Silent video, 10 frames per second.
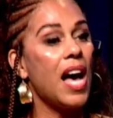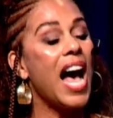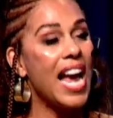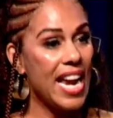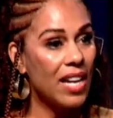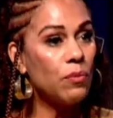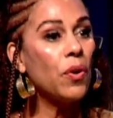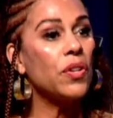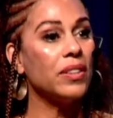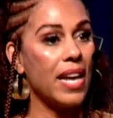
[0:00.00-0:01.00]
I
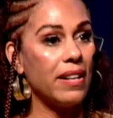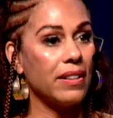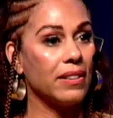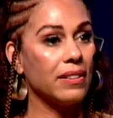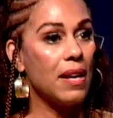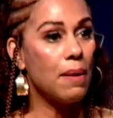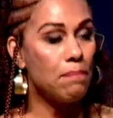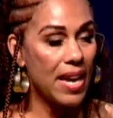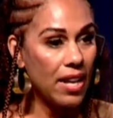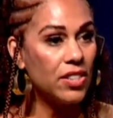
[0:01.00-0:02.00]
handwrote a letter,
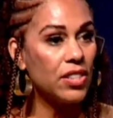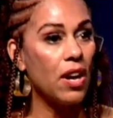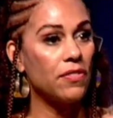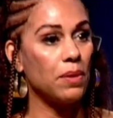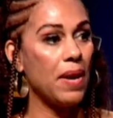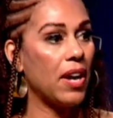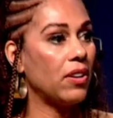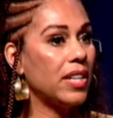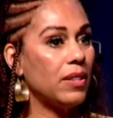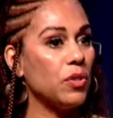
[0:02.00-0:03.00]
mailed it off to
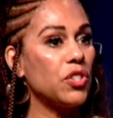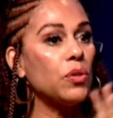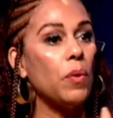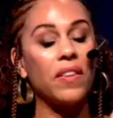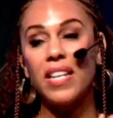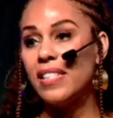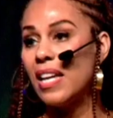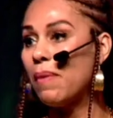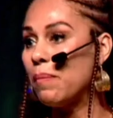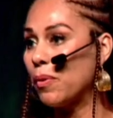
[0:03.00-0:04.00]
Maryland, which is where they said
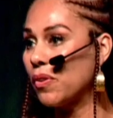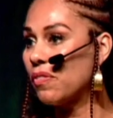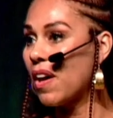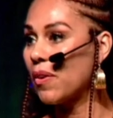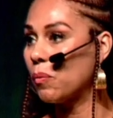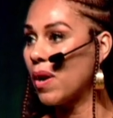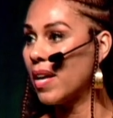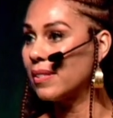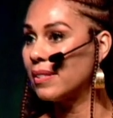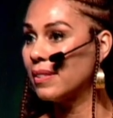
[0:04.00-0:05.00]
my birth father
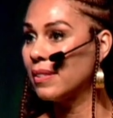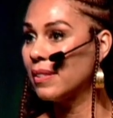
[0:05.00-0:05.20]
was.